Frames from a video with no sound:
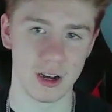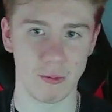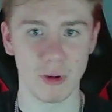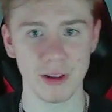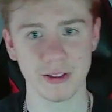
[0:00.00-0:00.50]

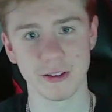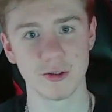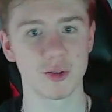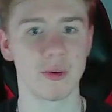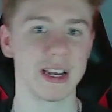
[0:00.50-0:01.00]
1 through
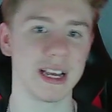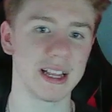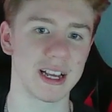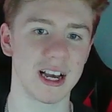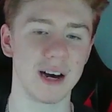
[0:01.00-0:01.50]
20 in
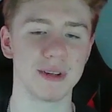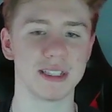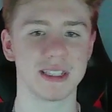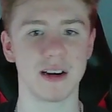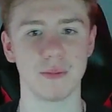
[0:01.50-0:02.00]
the
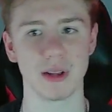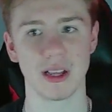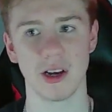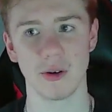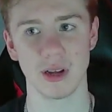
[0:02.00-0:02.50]
comments down
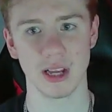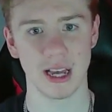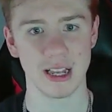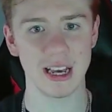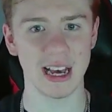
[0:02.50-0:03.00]
below.
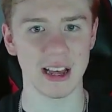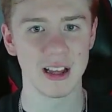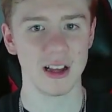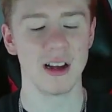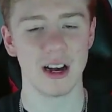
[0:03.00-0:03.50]
And yeah,
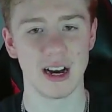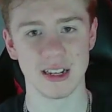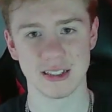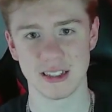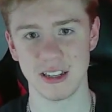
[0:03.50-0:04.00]

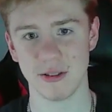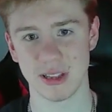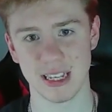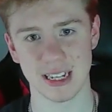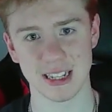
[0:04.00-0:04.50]
I'll see you at
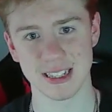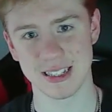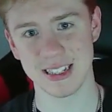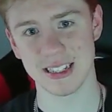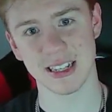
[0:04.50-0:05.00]
the end of the
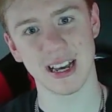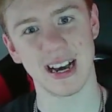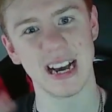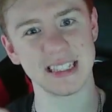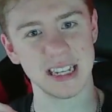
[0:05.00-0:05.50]
season,
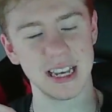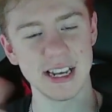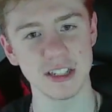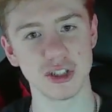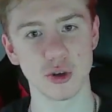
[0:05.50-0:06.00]
guys.
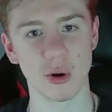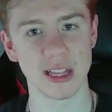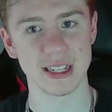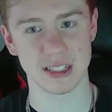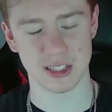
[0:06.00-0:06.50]
Enjoy
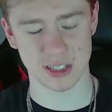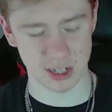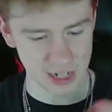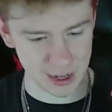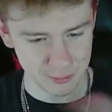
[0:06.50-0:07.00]
this
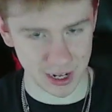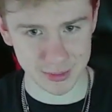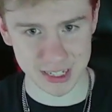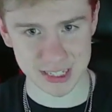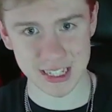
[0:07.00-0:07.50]

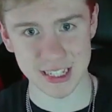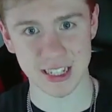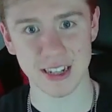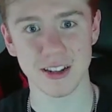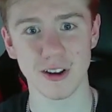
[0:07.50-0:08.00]
upcoming
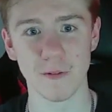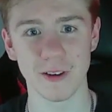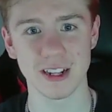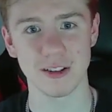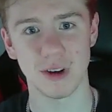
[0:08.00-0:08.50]
season. Don't
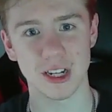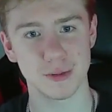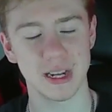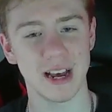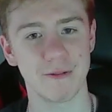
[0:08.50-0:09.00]
forget to watch
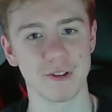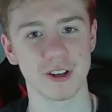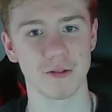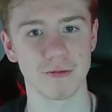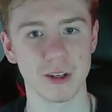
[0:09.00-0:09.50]
my
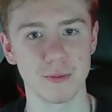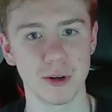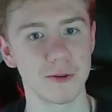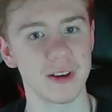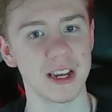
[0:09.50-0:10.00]
F1 career
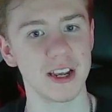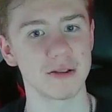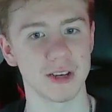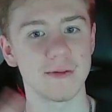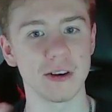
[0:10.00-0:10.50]
mode
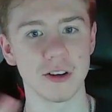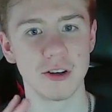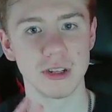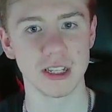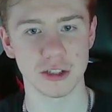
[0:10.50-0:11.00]
videos if you're new to the